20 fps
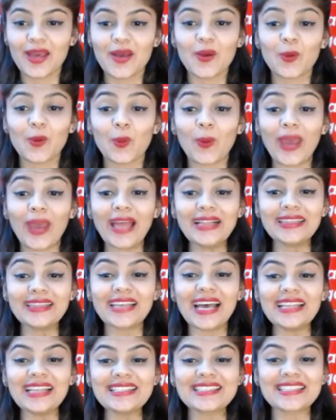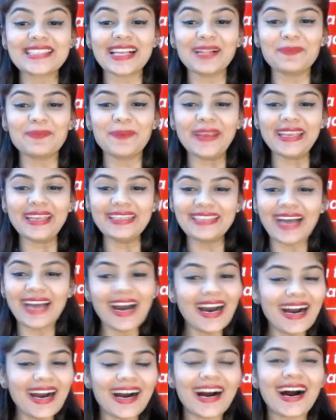Well done,
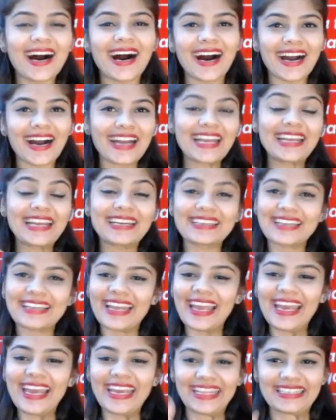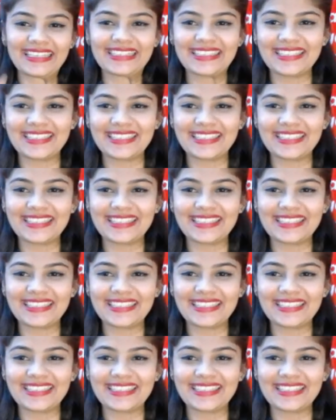Salbina. Great.